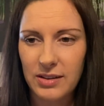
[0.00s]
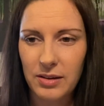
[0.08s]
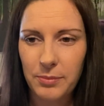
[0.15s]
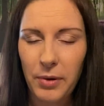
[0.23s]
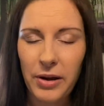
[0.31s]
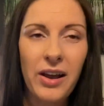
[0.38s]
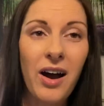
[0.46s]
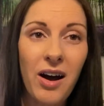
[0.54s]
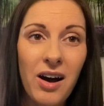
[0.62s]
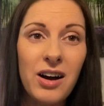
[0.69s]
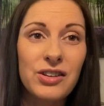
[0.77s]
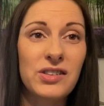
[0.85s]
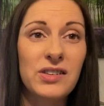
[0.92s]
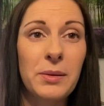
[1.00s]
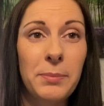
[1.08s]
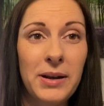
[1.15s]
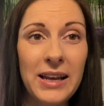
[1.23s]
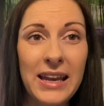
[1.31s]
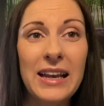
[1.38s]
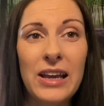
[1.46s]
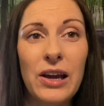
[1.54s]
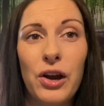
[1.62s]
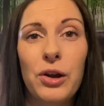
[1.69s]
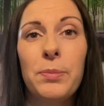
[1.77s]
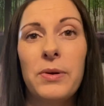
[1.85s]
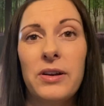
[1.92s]
my heart just completely
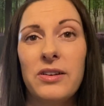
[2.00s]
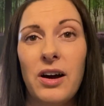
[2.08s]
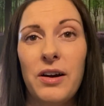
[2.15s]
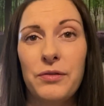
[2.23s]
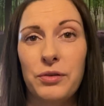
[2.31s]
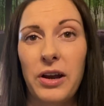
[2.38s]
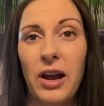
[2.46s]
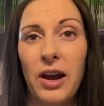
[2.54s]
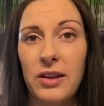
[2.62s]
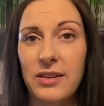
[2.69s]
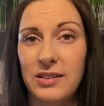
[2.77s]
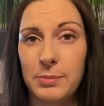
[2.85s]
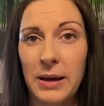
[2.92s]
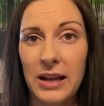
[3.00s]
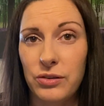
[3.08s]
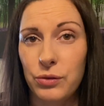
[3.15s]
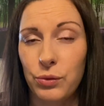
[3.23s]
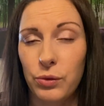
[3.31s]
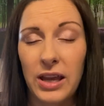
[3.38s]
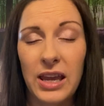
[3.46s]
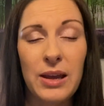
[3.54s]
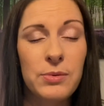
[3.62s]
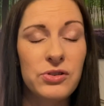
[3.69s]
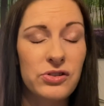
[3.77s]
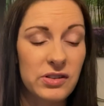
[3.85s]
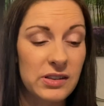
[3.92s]
opened after I heard this man talk. He
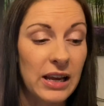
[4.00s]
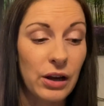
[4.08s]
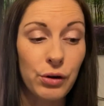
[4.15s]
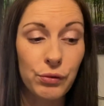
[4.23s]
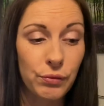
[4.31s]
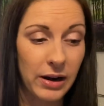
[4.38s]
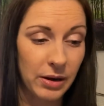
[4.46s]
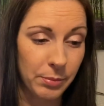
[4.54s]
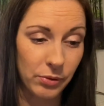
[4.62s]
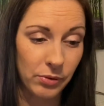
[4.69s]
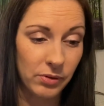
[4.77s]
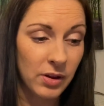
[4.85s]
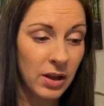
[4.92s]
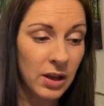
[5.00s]
was just incredible.